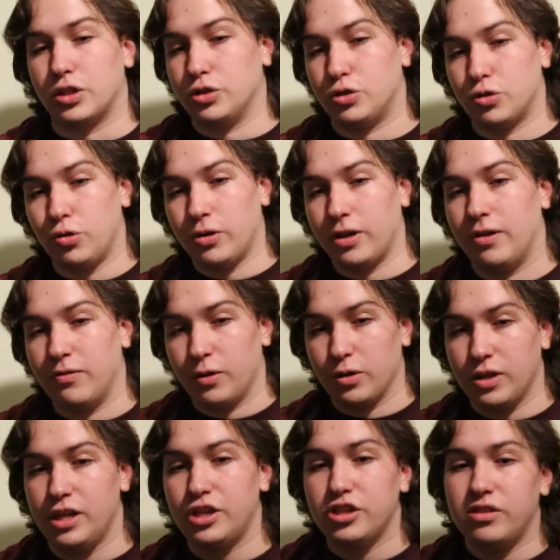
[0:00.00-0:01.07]
controlling of your
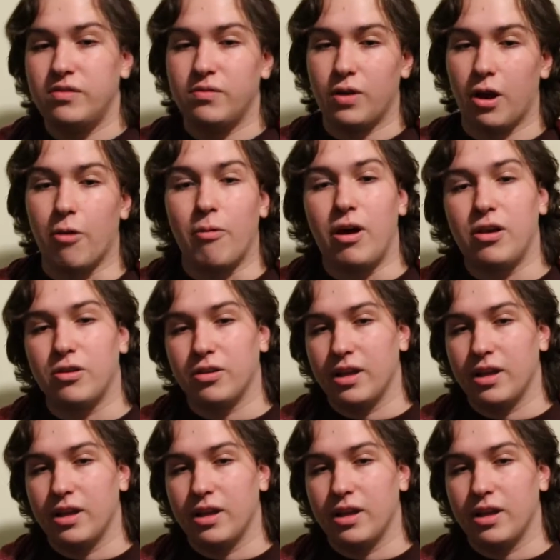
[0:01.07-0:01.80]
Legion, very well.